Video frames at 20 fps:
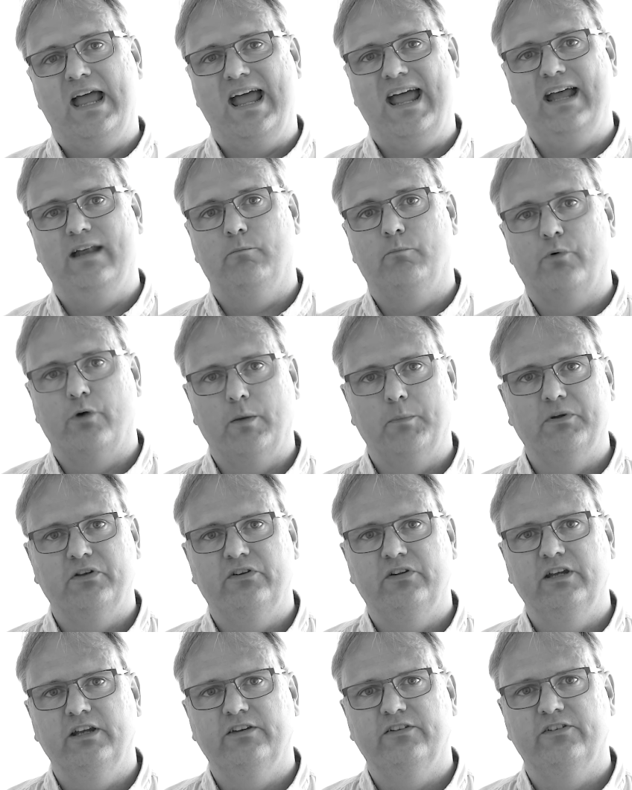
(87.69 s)
and
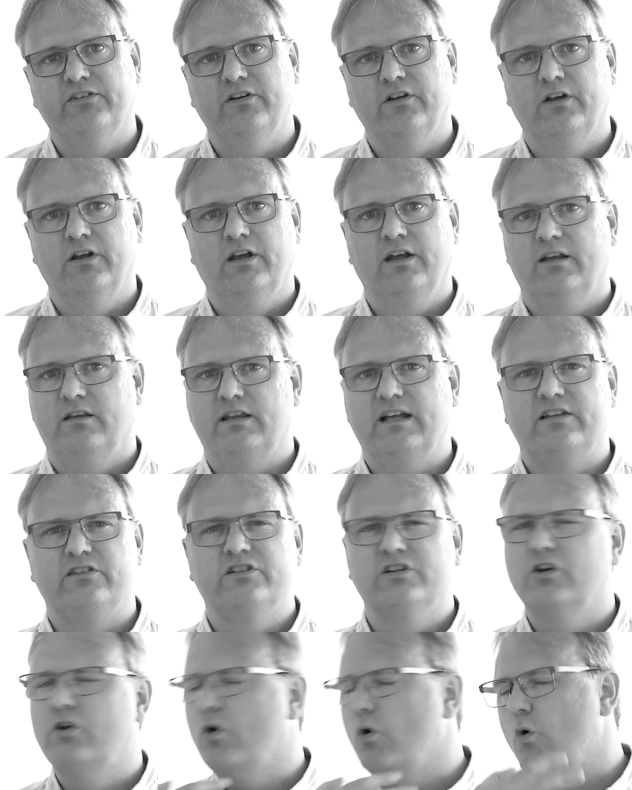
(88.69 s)
properties
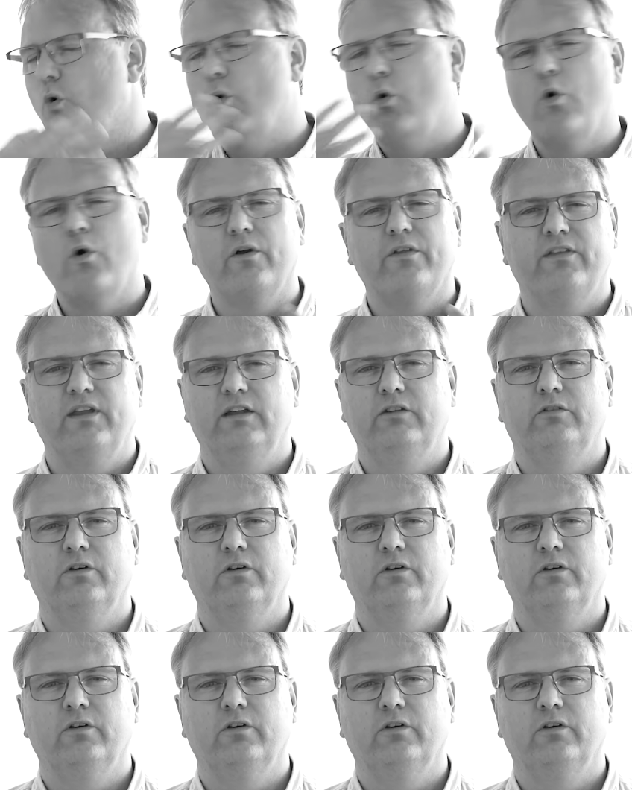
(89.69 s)
that's a core thing